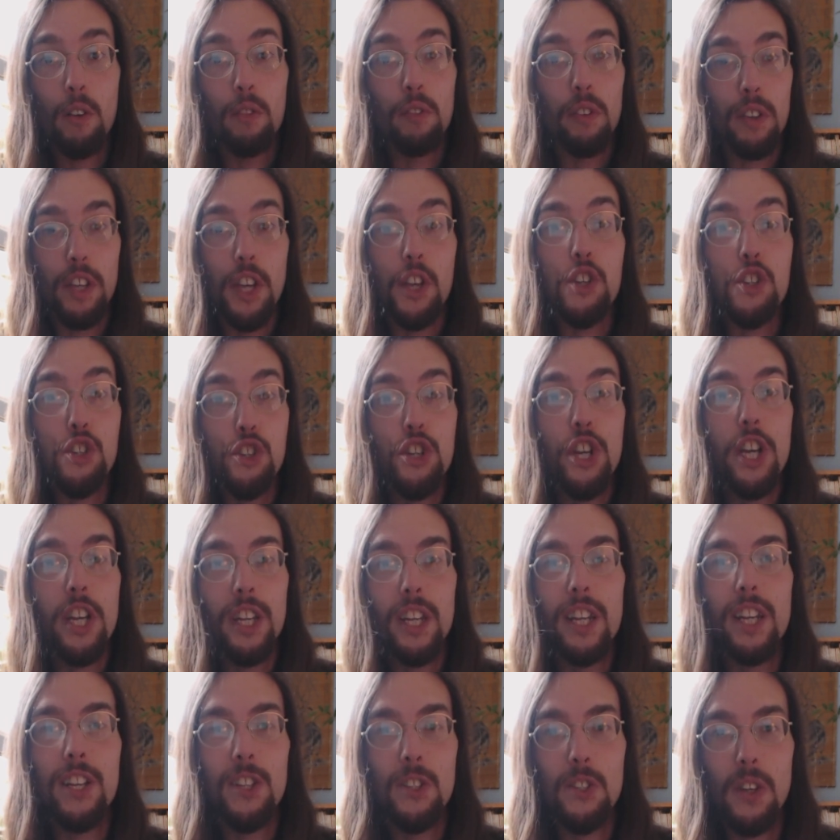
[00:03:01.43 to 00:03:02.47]
over and they shit
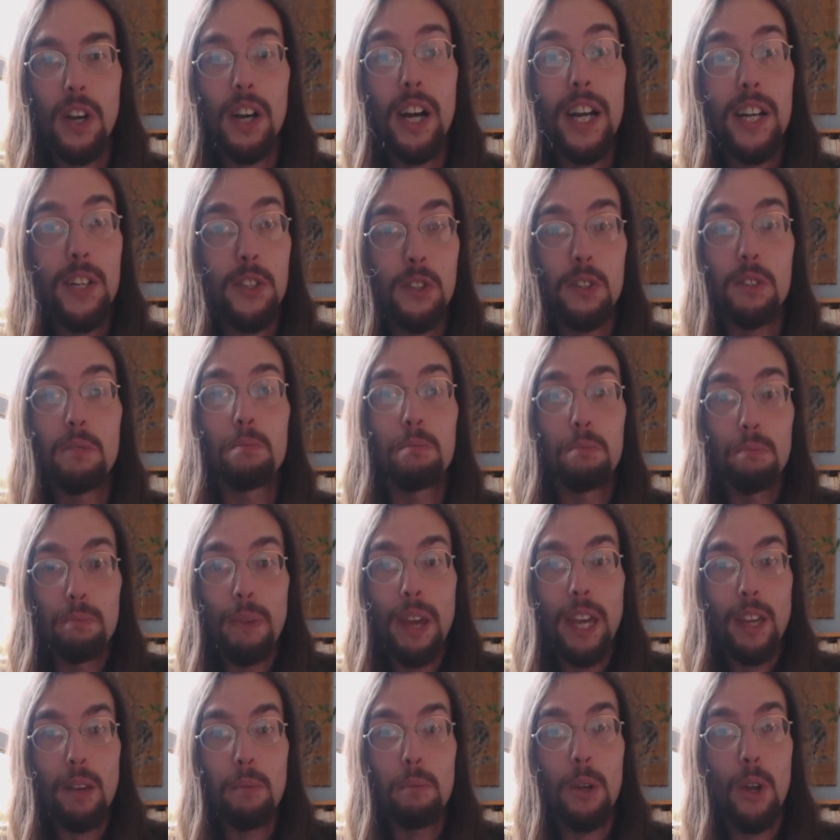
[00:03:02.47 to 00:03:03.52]
in his eyes and
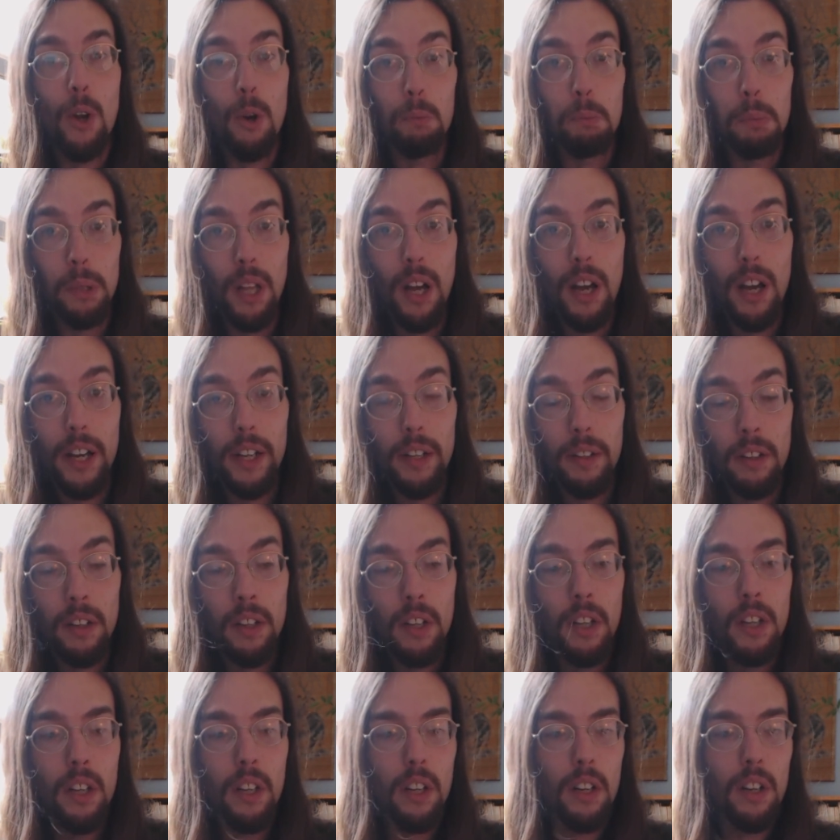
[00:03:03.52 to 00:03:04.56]
make him go blind.
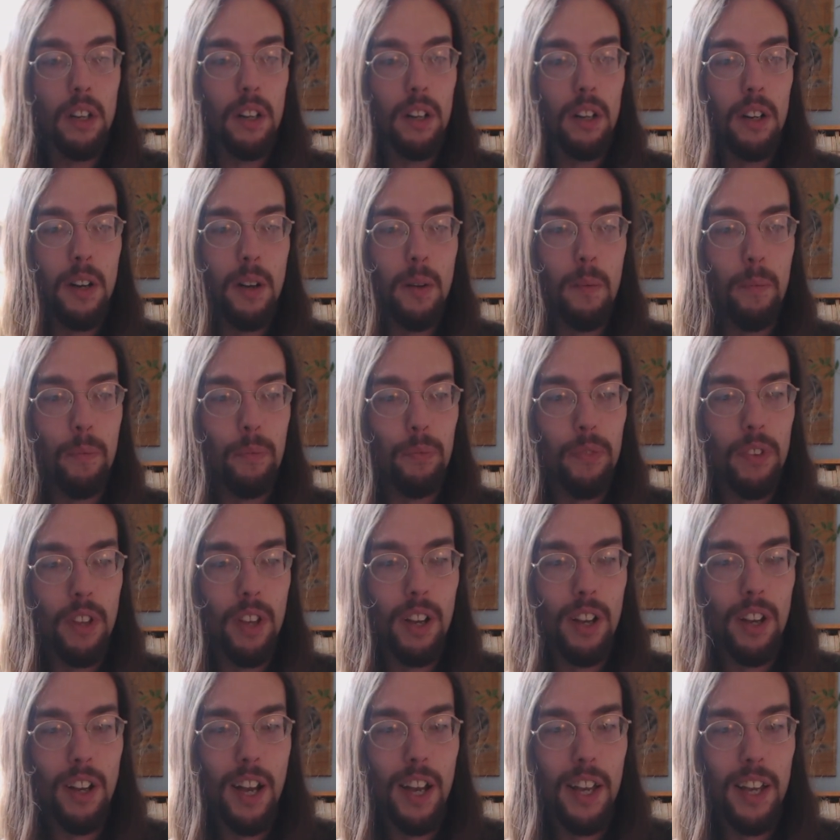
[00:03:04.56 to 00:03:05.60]
Um,
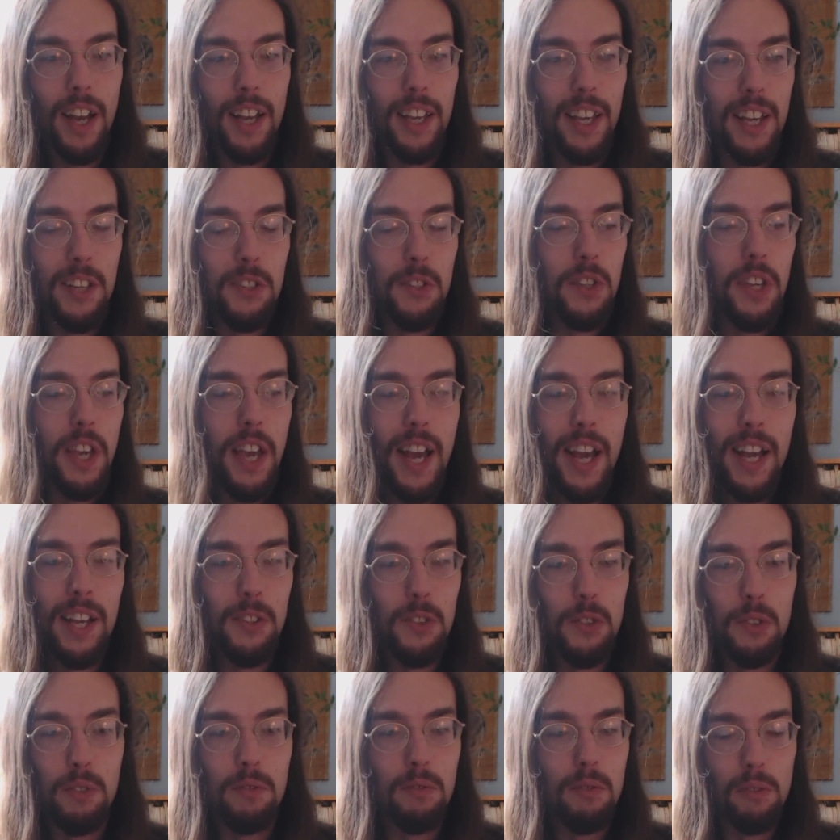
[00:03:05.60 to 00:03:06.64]
I, I, guess he
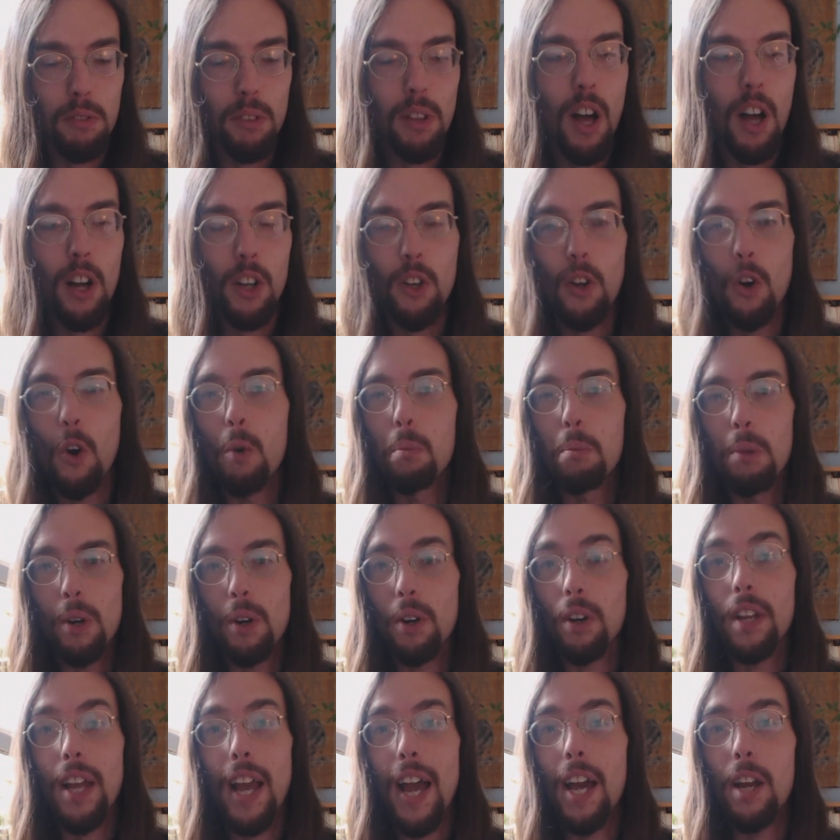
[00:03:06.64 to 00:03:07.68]
has glaucoma
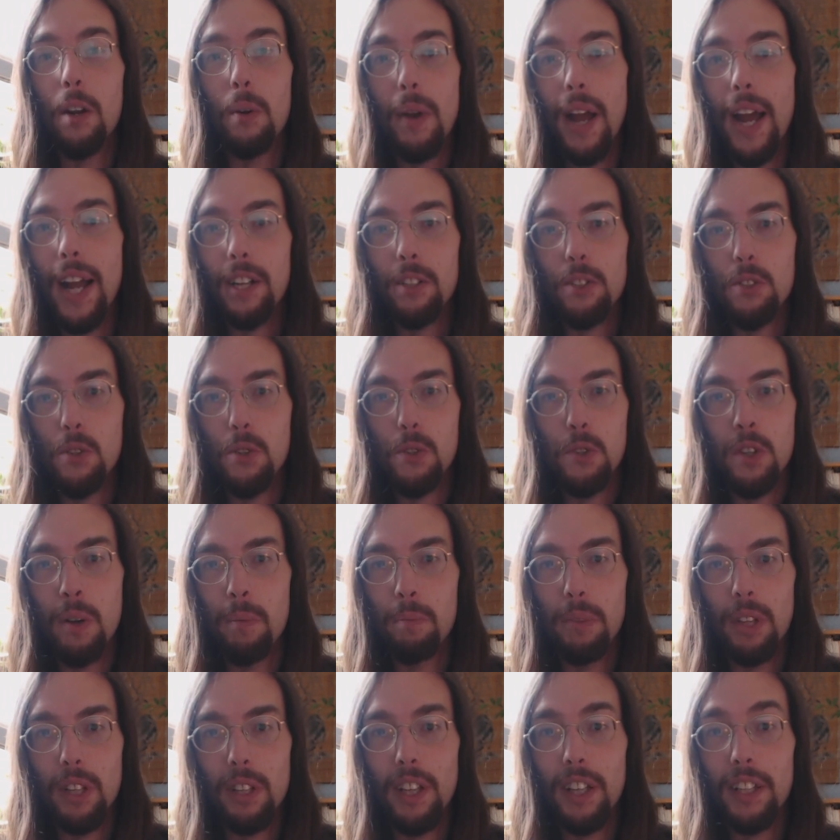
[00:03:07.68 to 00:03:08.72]
or cataracts or
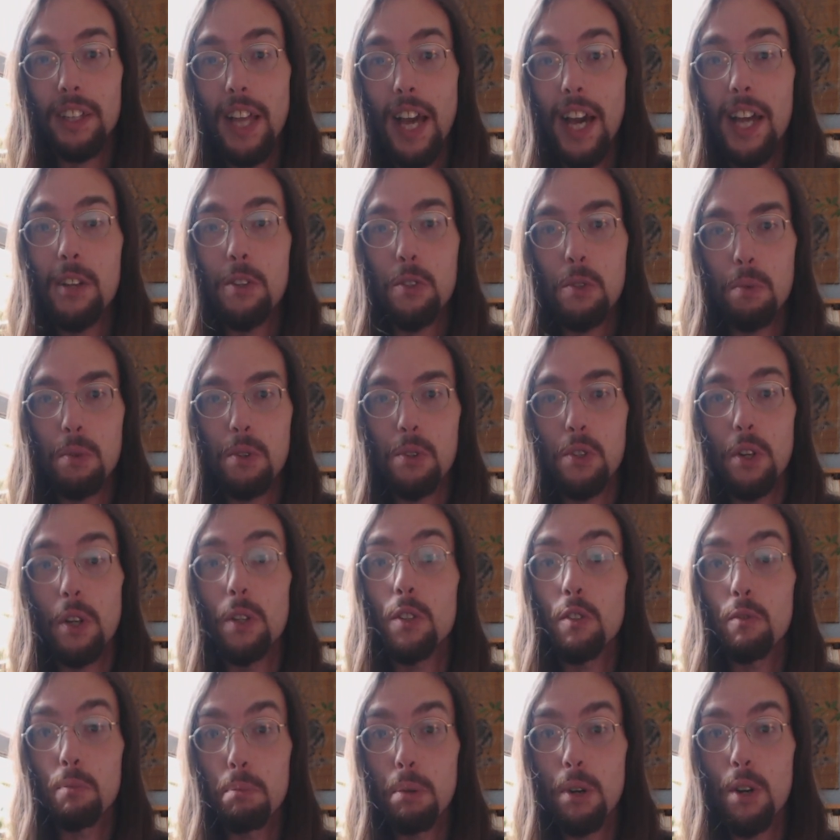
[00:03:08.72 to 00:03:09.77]
something like that as a
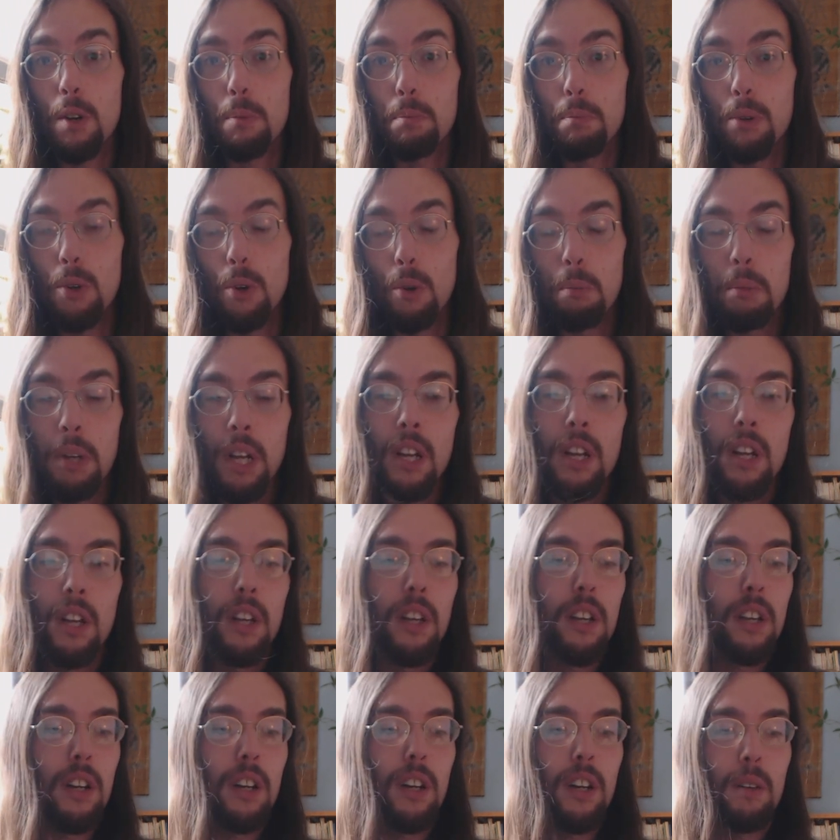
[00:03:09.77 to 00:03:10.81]
result of bird poop.
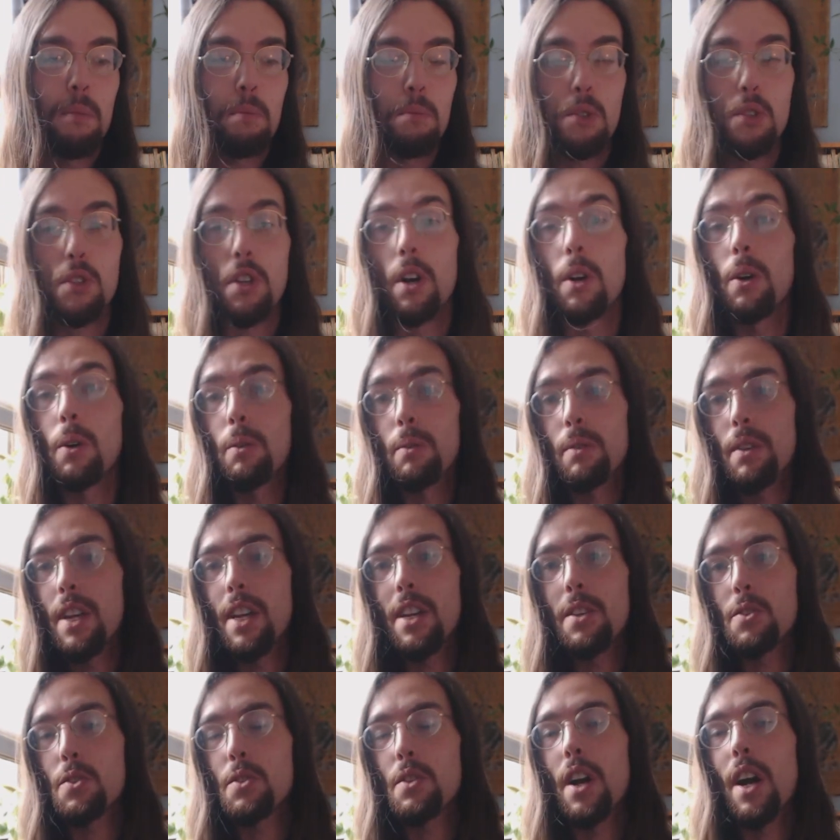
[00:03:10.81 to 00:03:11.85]
Um, so
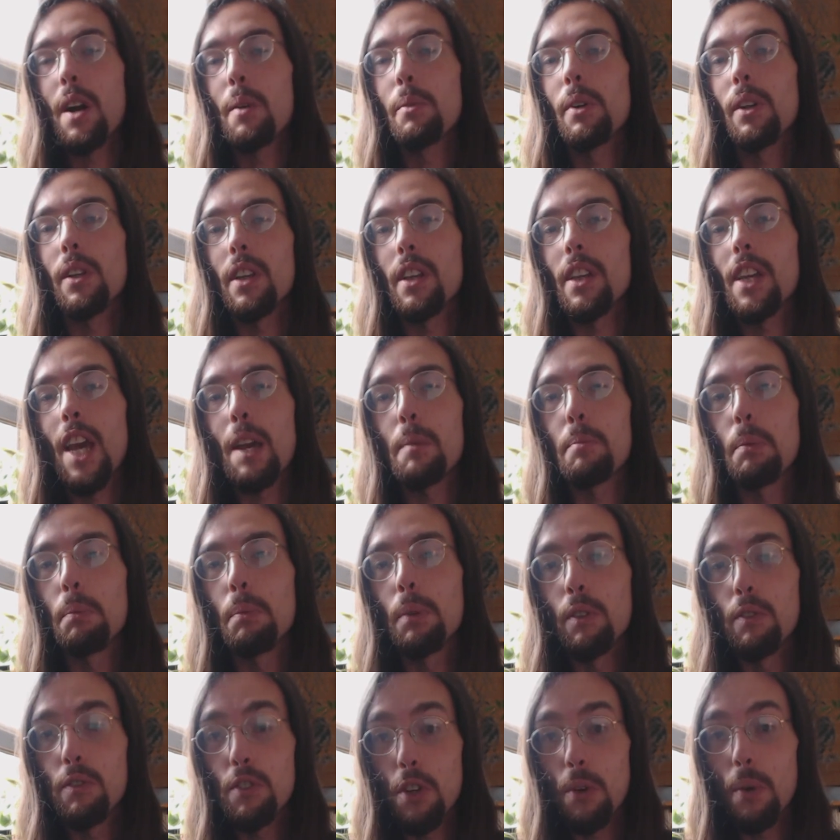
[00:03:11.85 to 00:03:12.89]
he's not really
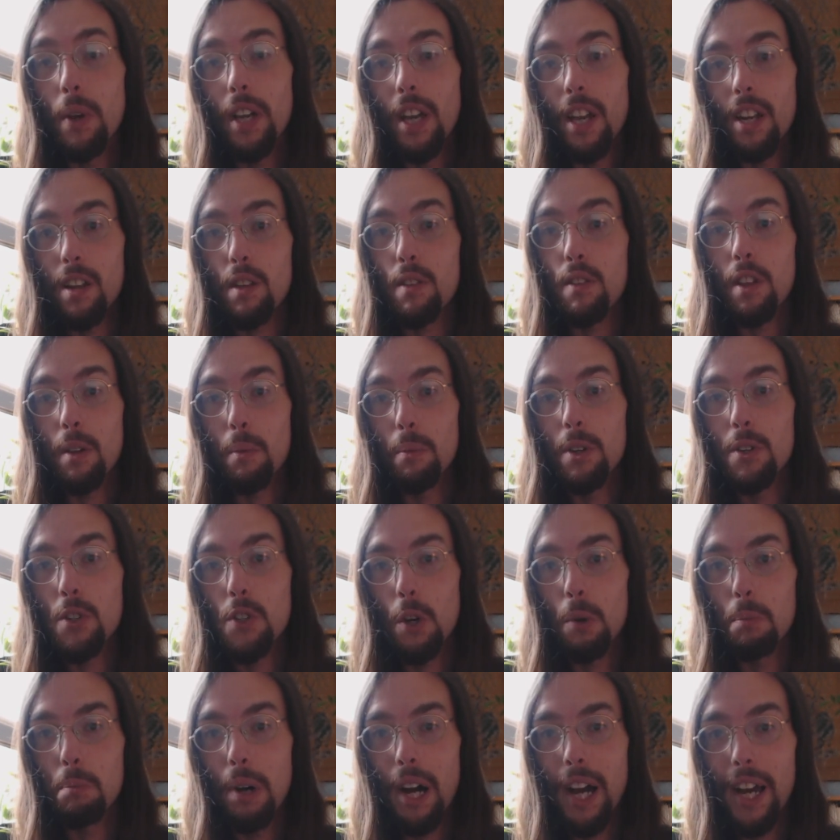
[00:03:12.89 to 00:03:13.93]
capable of doing anything when
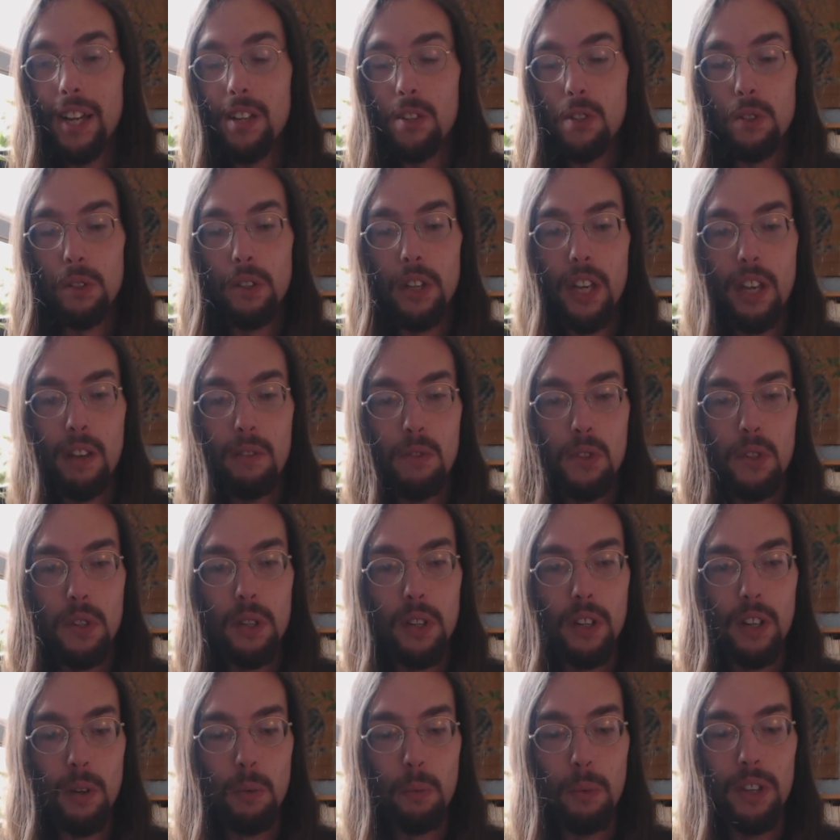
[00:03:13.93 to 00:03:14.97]
Tobias leaves
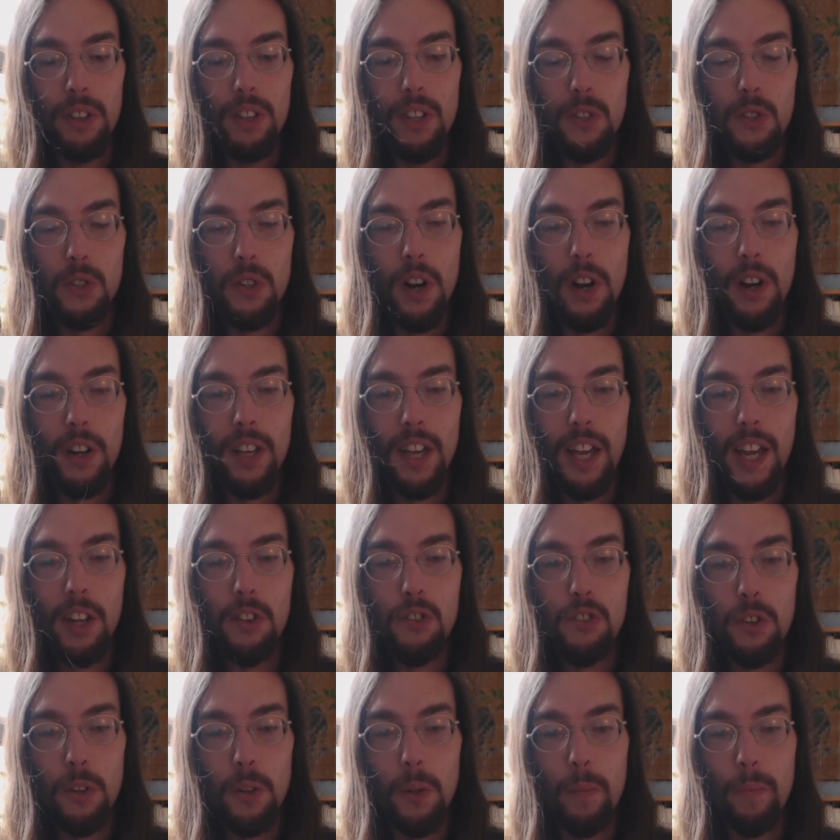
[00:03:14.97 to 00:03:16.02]
uh, with this
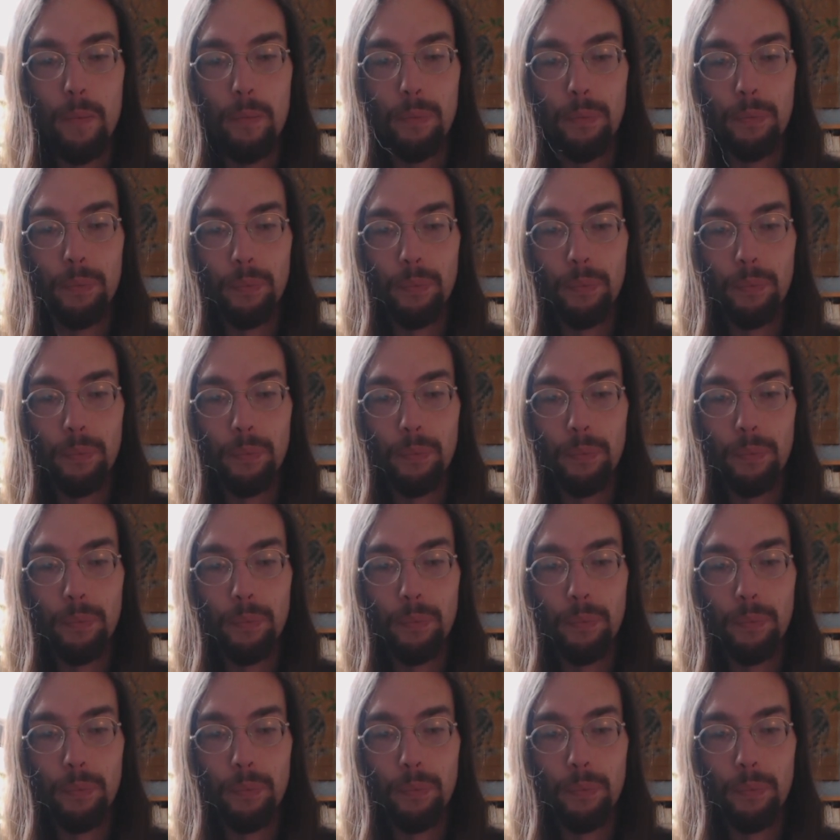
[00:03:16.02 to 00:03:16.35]
archangel,